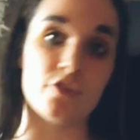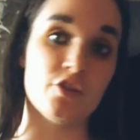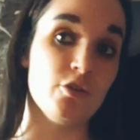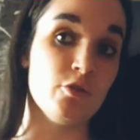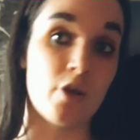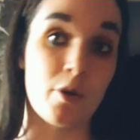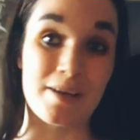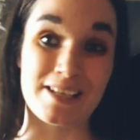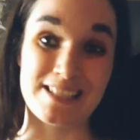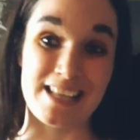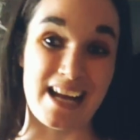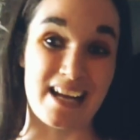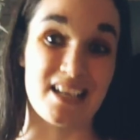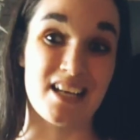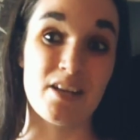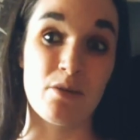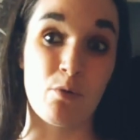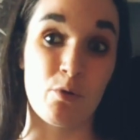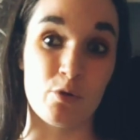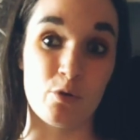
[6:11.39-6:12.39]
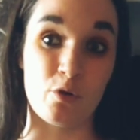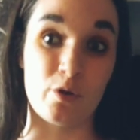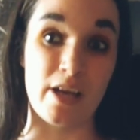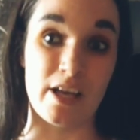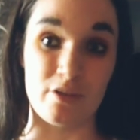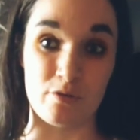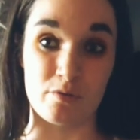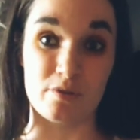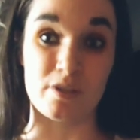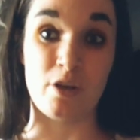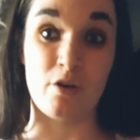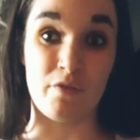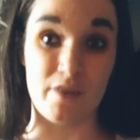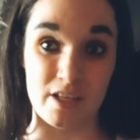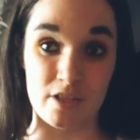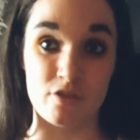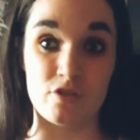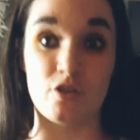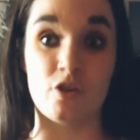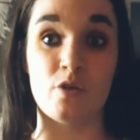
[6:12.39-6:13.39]
you know exactly what you're getting yourself
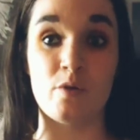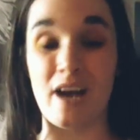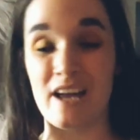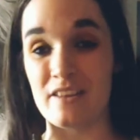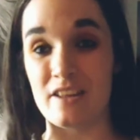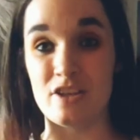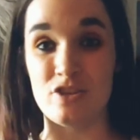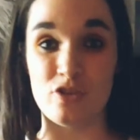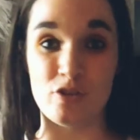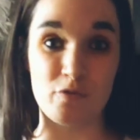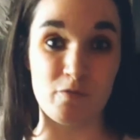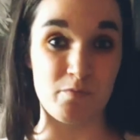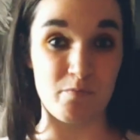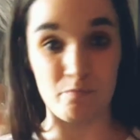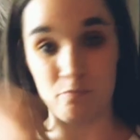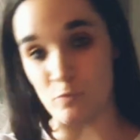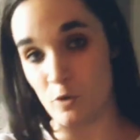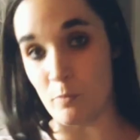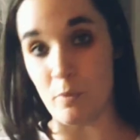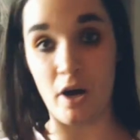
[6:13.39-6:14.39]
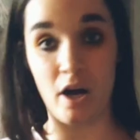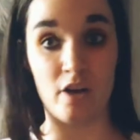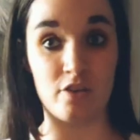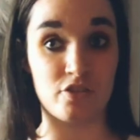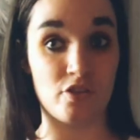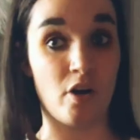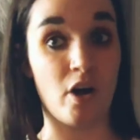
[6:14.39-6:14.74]
into and then you will pass.